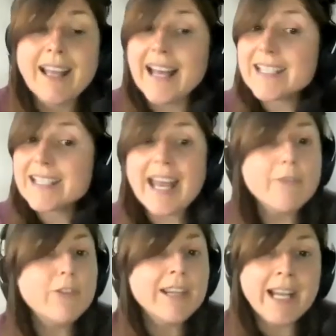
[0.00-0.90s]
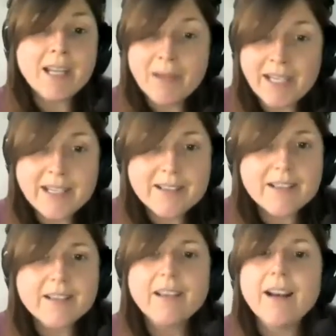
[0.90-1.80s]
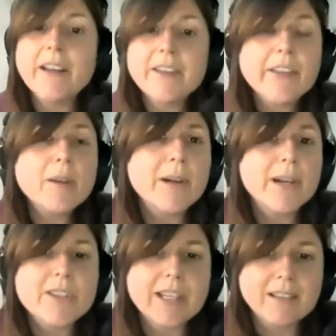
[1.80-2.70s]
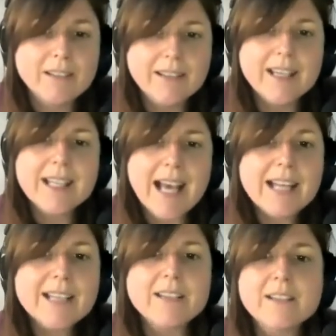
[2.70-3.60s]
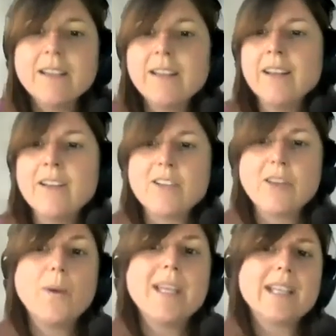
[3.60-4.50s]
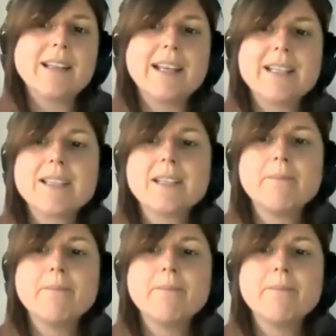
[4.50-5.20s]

And every 9 minutes, another person is added to the waiting list.